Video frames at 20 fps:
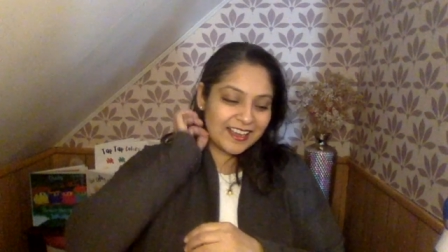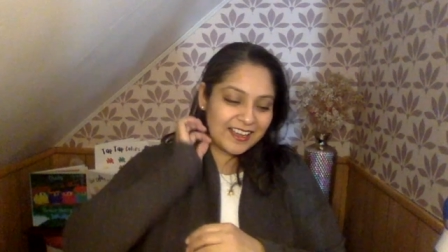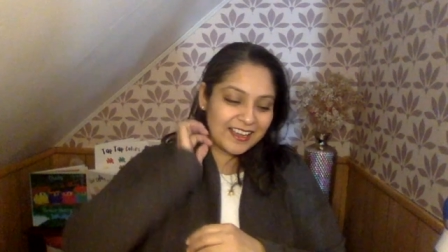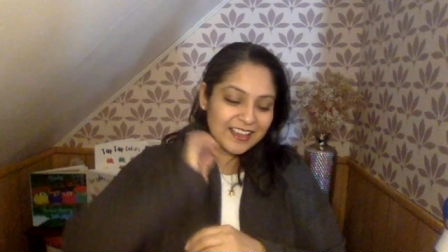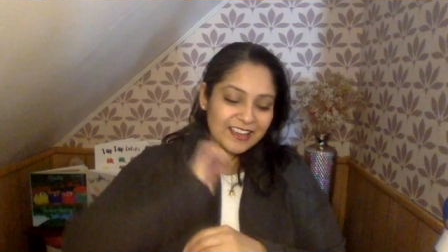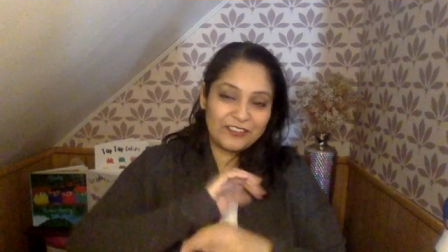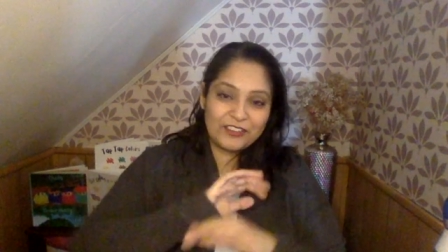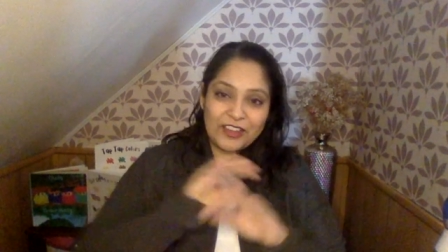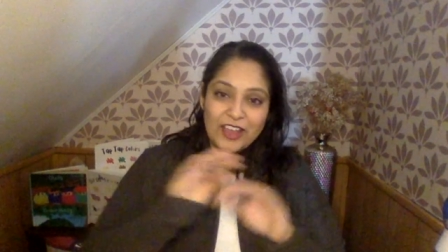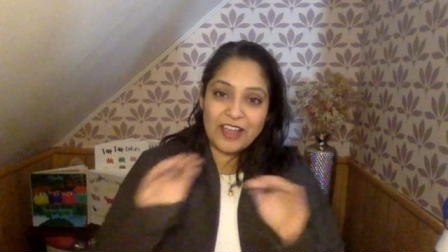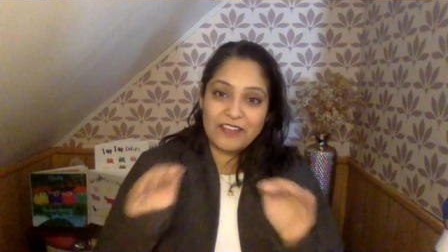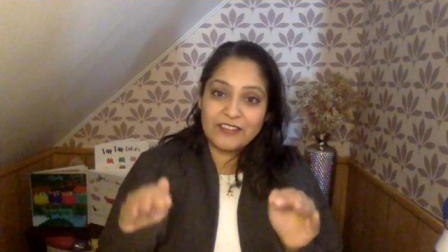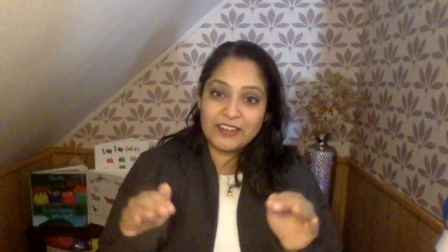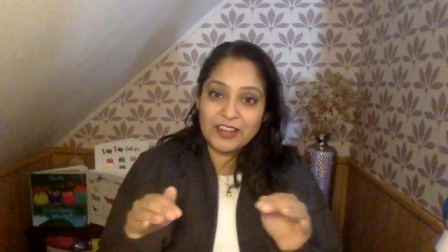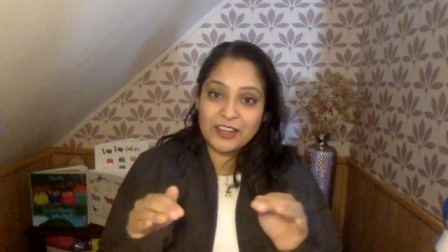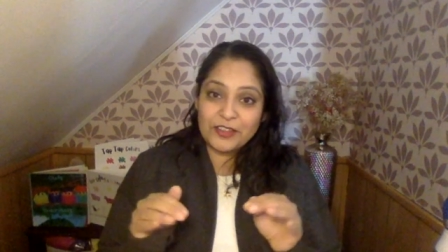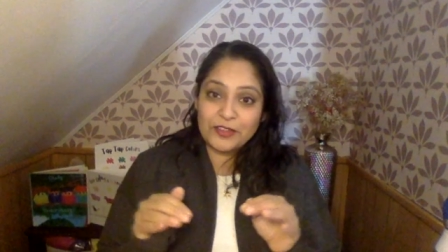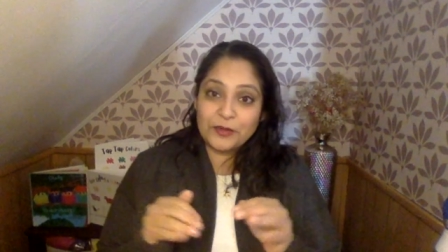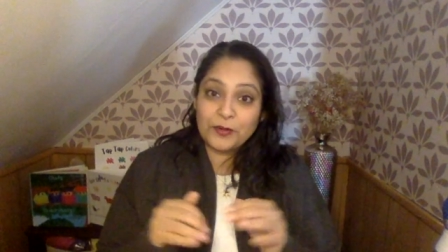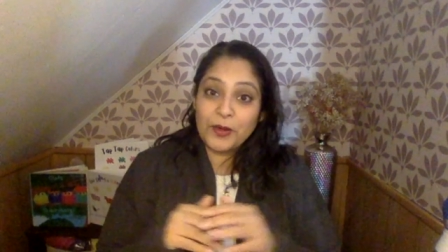if you have any
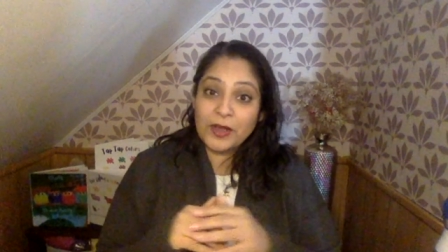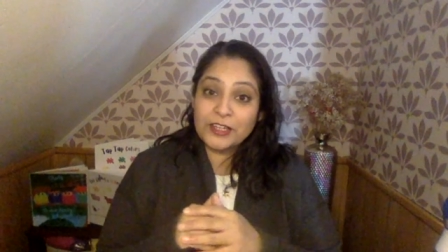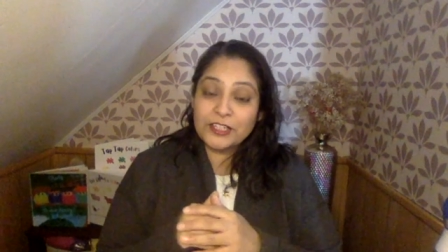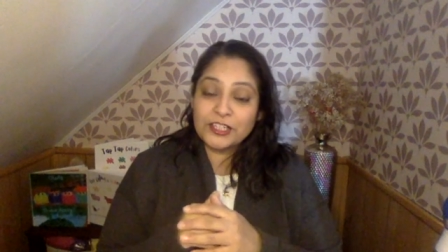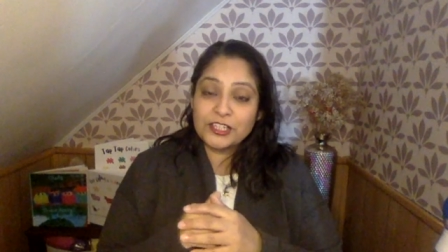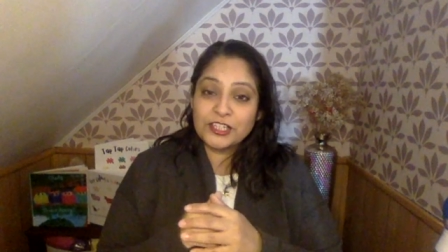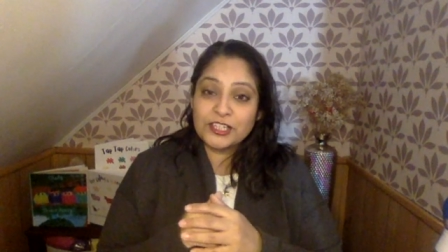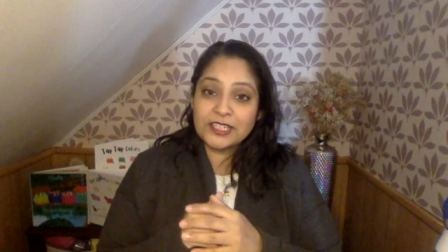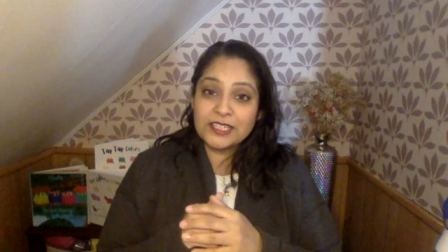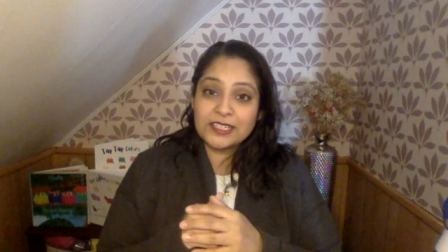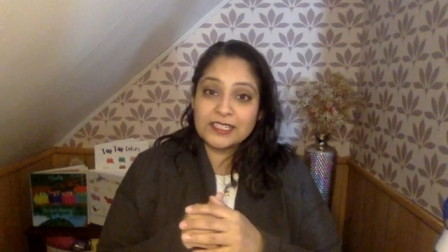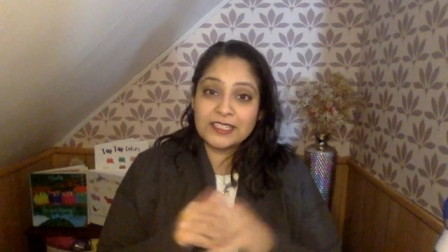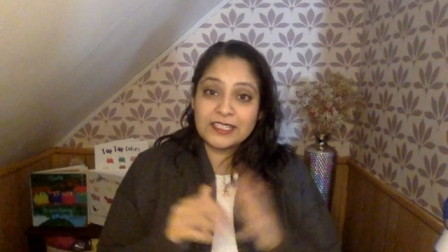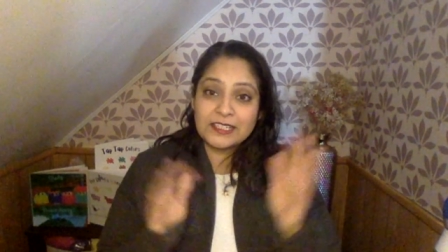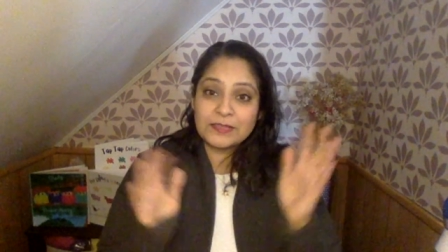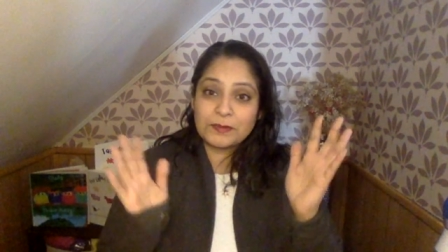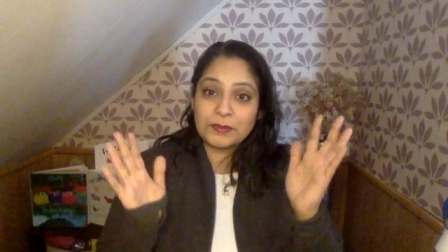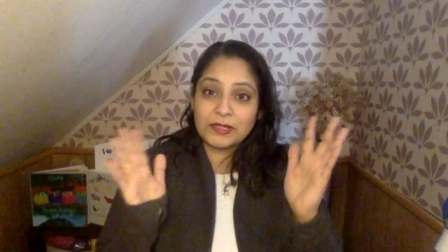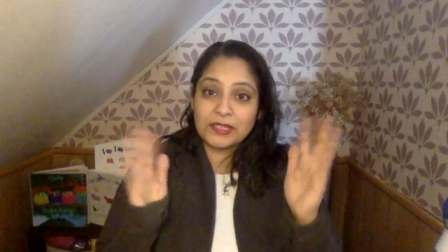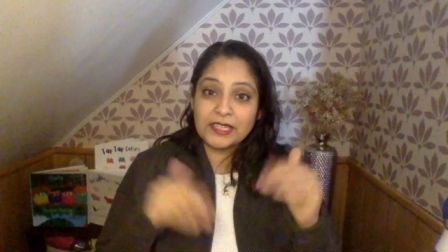other
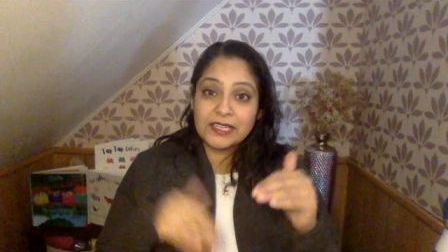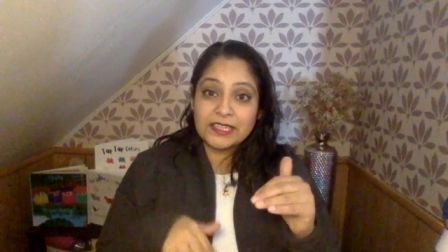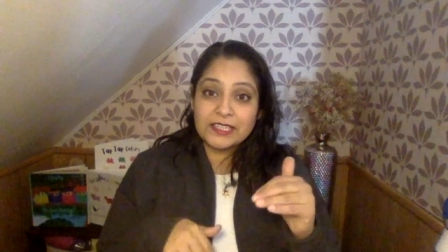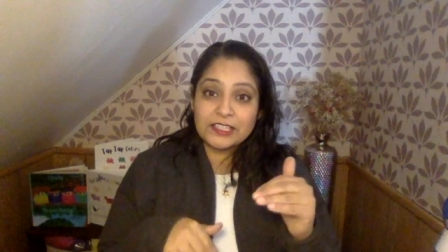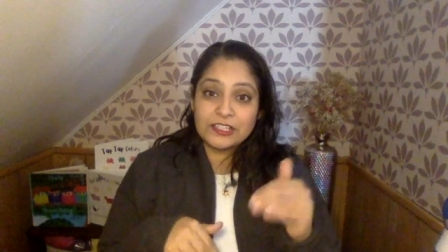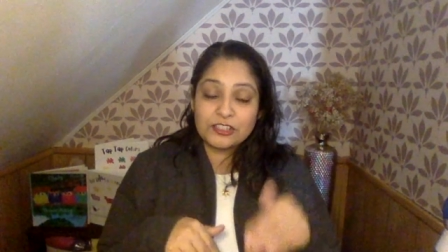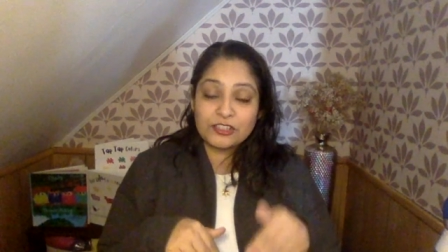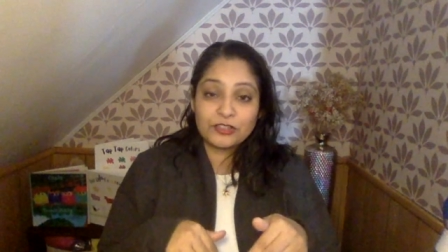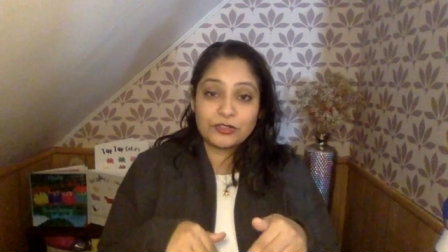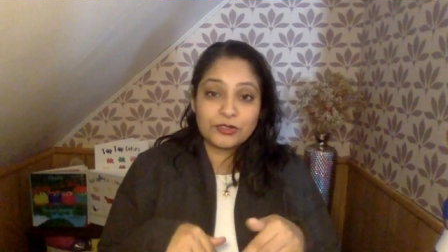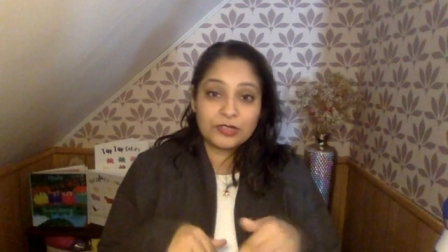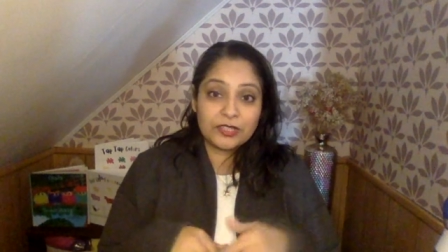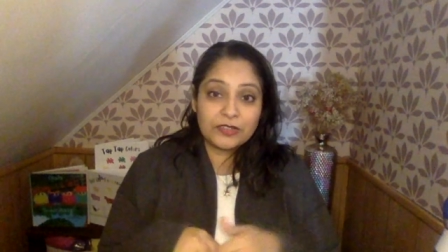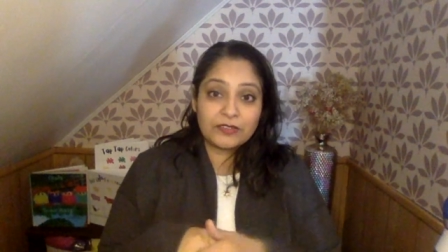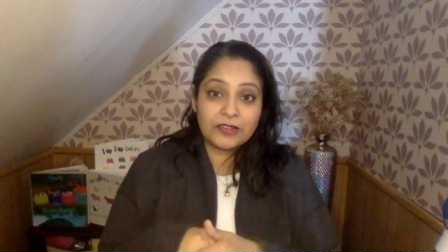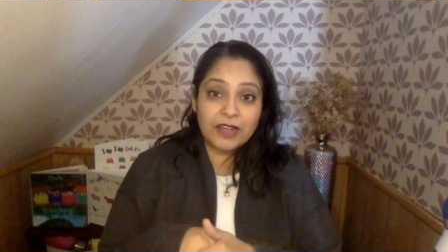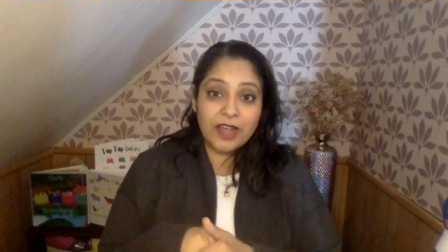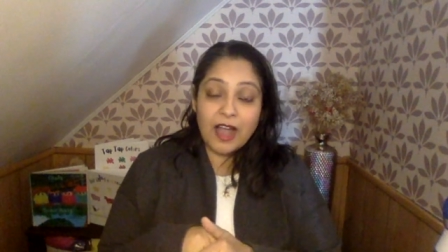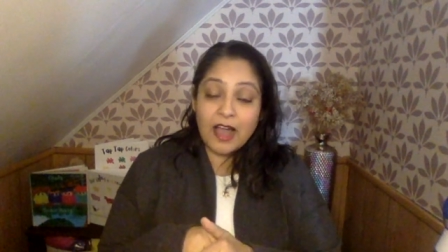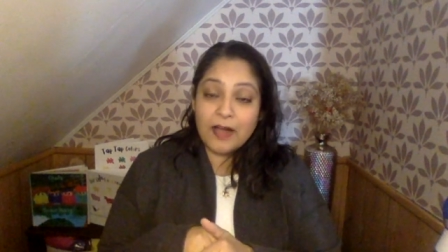questions, please do leave a
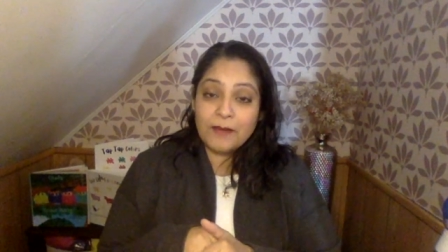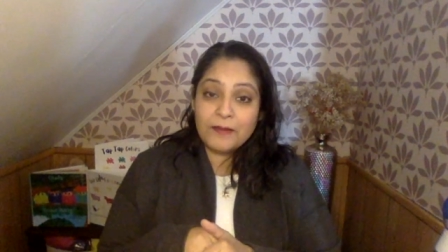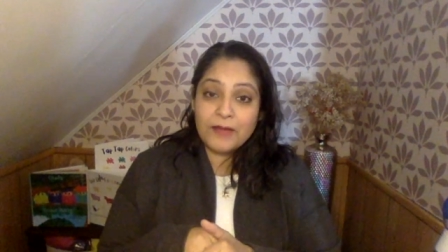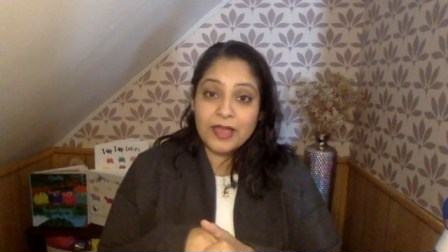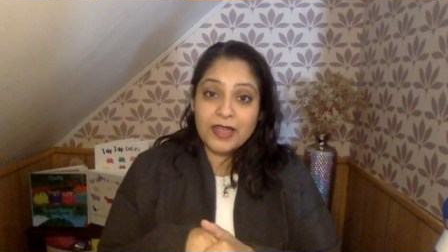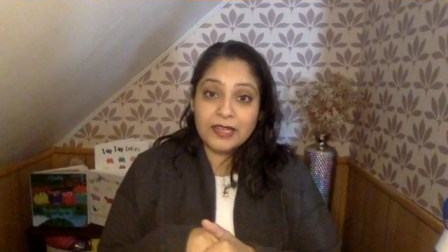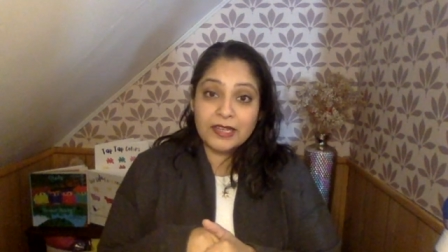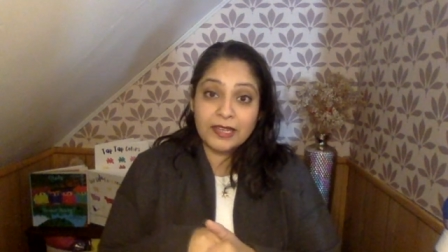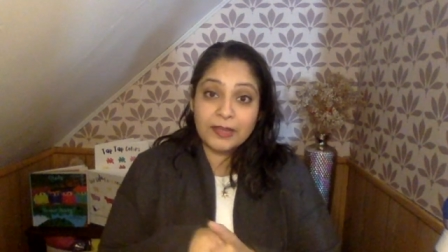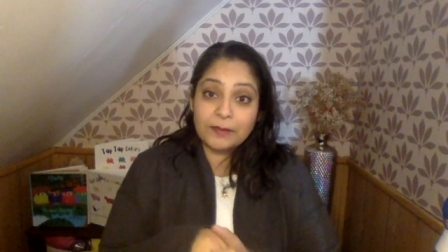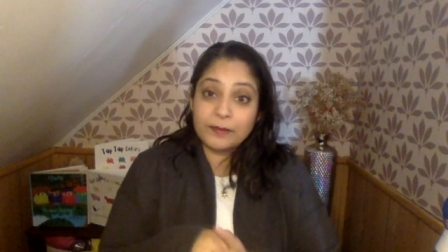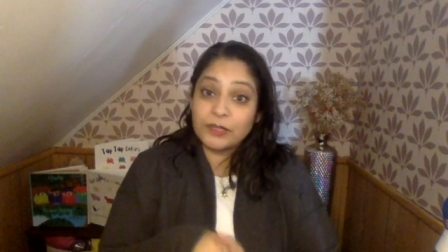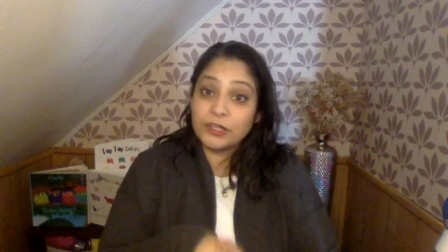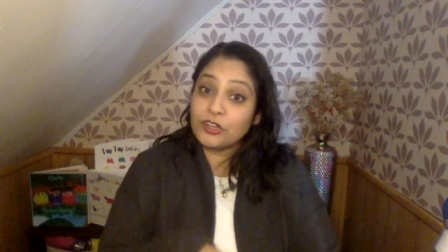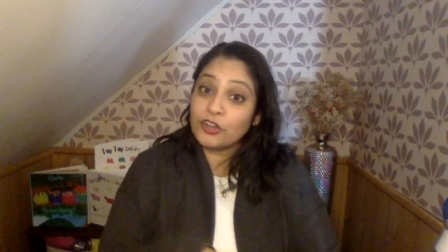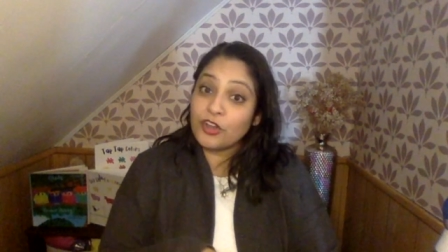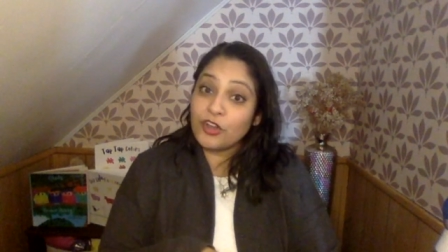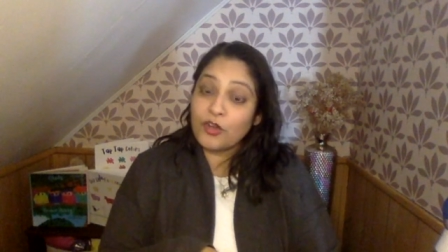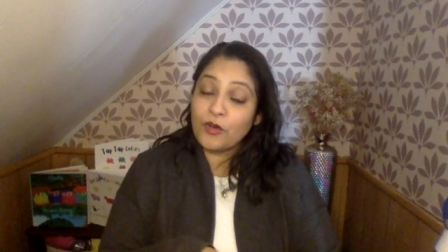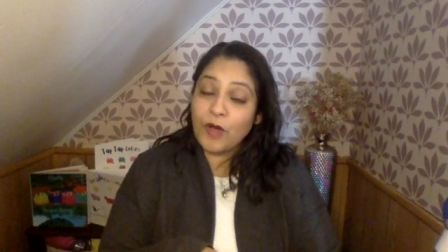comment. Let me
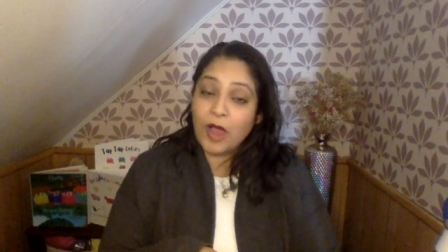know.